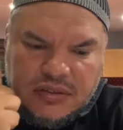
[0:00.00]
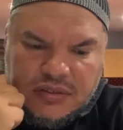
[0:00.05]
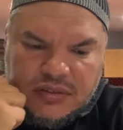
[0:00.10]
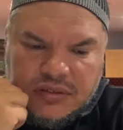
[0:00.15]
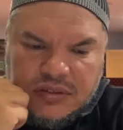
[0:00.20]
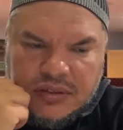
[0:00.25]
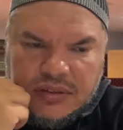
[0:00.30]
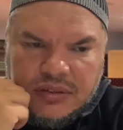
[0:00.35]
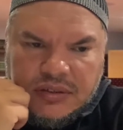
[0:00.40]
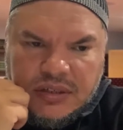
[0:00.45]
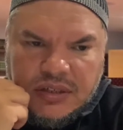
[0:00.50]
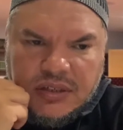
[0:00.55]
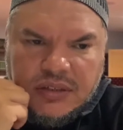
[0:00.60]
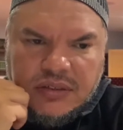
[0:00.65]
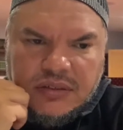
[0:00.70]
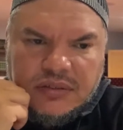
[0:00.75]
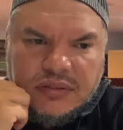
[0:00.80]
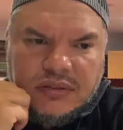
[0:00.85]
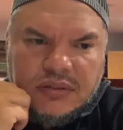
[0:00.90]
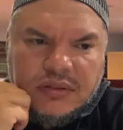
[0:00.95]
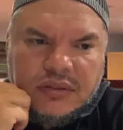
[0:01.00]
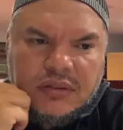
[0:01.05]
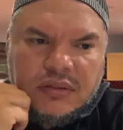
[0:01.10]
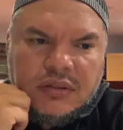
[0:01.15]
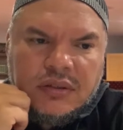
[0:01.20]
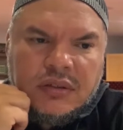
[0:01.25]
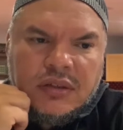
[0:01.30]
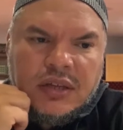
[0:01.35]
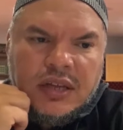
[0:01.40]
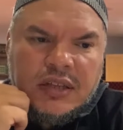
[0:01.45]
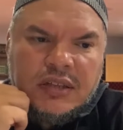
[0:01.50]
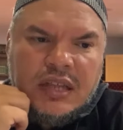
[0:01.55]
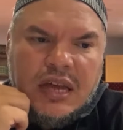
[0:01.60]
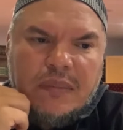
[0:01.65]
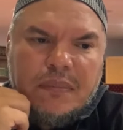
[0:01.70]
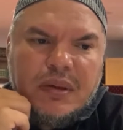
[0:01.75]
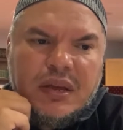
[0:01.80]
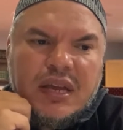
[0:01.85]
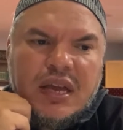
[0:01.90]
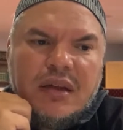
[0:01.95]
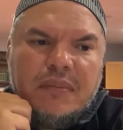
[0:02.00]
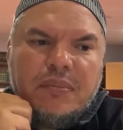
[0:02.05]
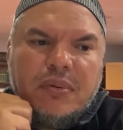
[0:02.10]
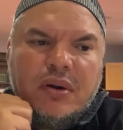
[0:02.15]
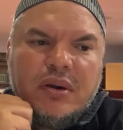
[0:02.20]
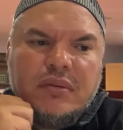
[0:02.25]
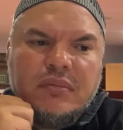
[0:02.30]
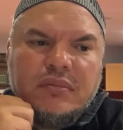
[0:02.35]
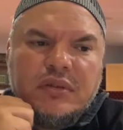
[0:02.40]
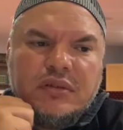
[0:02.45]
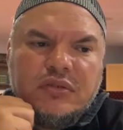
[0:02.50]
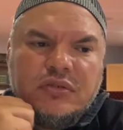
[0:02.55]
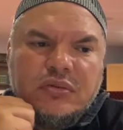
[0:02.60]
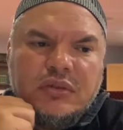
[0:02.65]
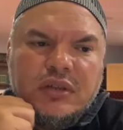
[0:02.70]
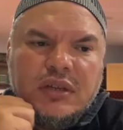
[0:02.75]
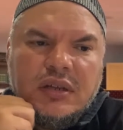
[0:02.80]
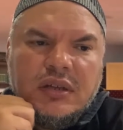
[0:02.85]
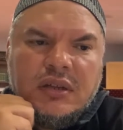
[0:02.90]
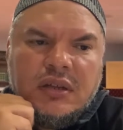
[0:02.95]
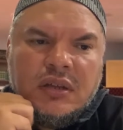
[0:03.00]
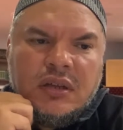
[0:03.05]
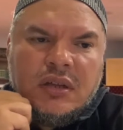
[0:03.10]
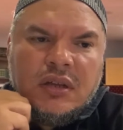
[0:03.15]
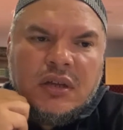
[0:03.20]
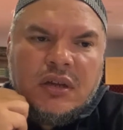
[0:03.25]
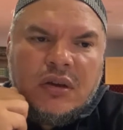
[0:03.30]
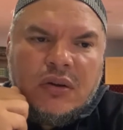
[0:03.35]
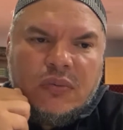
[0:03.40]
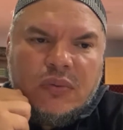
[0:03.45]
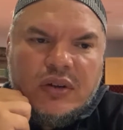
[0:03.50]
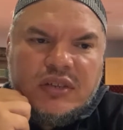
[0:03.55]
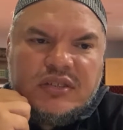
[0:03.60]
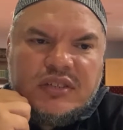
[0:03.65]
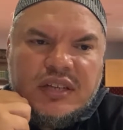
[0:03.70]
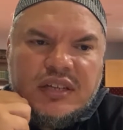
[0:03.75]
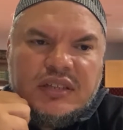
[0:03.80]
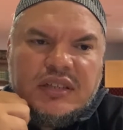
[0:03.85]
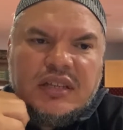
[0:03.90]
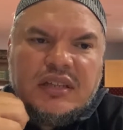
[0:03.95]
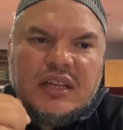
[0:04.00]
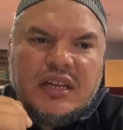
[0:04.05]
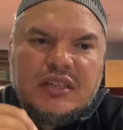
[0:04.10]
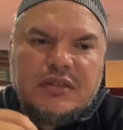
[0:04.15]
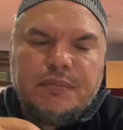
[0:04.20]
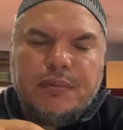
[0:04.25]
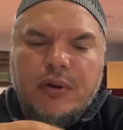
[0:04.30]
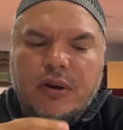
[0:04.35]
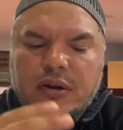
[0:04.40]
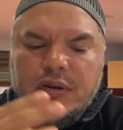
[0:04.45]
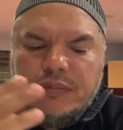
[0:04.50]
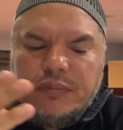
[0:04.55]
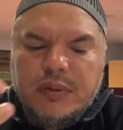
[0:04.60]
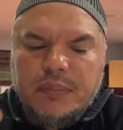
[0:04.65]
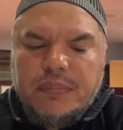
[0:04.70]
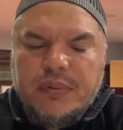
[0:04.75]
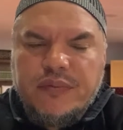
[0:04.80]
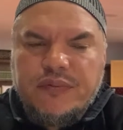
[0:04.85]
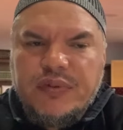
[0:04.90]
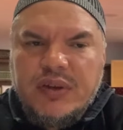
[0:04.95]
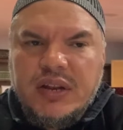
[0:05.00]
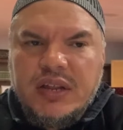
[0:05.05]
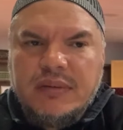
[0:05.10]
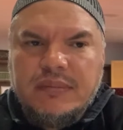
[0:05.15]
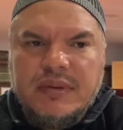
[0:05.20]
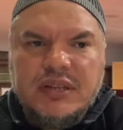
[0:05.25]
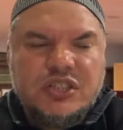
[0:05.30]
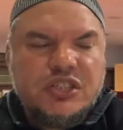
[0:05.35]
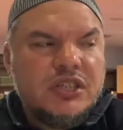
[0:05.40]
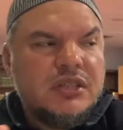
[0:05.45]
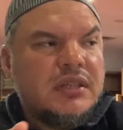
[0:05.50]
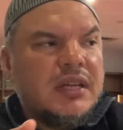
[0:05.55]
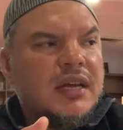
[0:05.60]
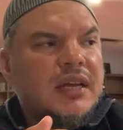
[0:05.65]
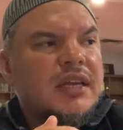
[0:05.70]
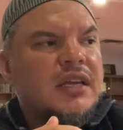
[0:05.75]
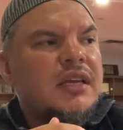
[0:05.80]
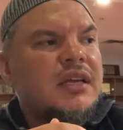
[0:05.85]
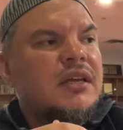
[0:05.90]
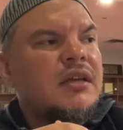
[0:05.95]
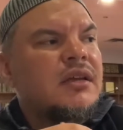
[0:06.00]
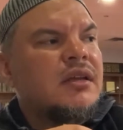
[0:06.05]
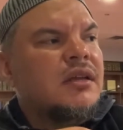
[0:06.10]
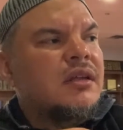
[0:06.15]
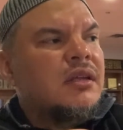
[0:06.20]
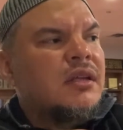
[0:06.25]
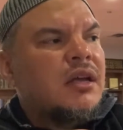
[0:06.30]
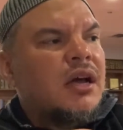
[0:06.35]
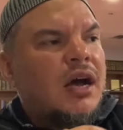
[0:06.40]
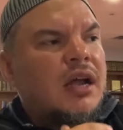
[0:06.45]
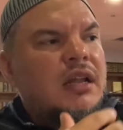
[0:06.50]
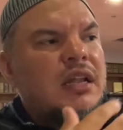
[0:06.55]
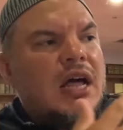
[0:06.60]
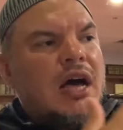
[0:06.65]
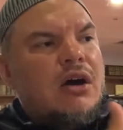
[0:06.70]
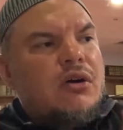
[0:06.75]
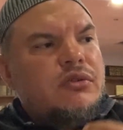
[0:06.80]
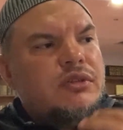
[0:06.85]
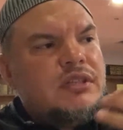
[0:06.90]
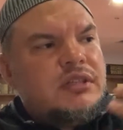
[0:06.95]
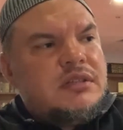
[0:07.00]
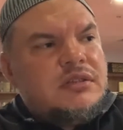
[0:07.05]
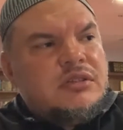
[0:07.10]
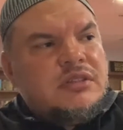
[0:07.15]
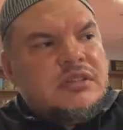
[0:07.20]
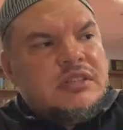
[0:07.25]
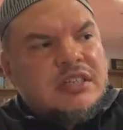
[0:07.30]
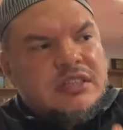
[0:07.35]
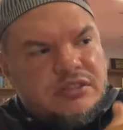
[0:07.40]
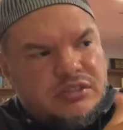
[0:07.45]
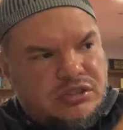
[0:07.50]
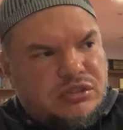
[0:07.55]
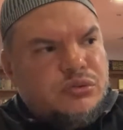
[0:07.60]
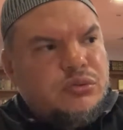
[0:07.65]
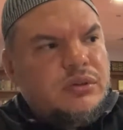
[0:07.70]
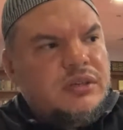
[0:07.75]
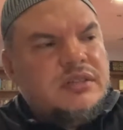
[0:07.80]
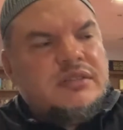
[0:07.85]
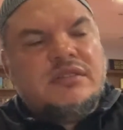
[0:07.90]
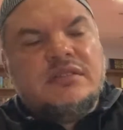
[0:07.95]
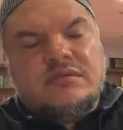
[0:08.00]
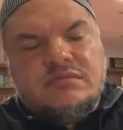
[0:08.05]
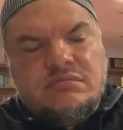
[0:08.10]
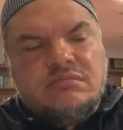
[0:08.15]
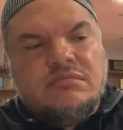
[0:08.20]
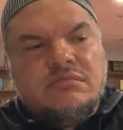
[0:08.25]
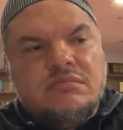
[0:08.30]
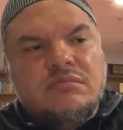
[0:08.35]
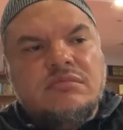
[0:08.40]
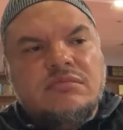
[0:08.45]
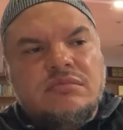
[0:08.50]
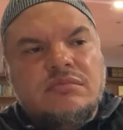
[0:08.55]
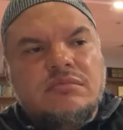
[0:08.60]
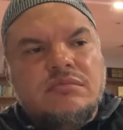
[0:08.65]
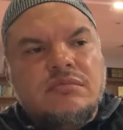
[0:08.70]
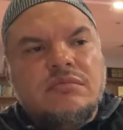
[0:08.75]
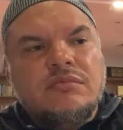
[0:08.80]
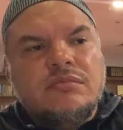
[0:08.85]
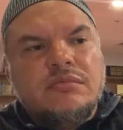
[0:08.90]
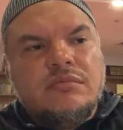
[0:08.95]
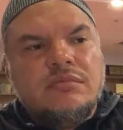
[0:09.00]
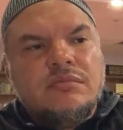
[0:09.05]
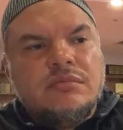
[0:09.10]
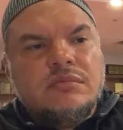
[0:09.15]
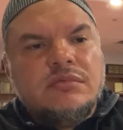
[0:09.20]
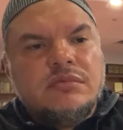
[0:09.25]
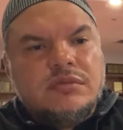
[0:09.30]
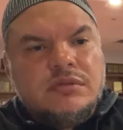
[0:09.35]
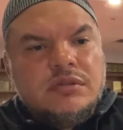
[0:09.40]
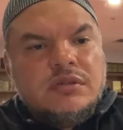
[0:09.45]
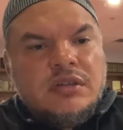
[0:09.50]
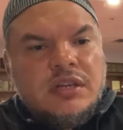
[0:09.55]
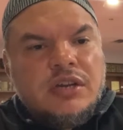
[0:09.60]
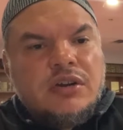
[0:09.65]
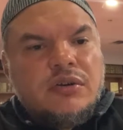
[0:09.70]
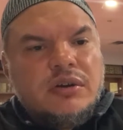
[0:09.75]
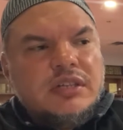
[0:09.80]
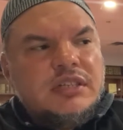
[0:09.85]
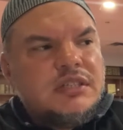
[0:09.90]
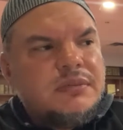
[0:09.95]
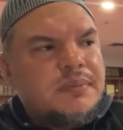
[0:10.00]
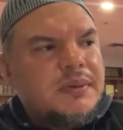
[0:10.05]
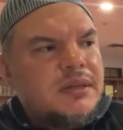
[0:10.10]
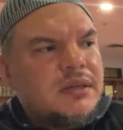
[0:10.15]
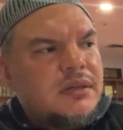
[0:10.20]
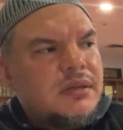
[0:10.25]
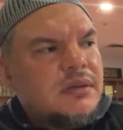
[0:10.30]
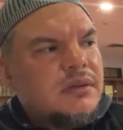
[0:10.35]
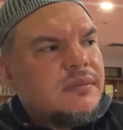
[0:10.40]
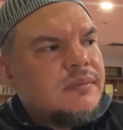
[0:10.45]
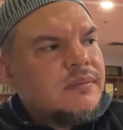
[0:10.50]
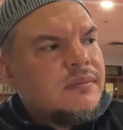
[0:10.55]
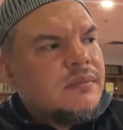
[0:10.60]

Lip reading: to certain things, and that became part of the Sunnah, we're saying that that's part of the prophetic mission, that he allowed his students, literally speaking,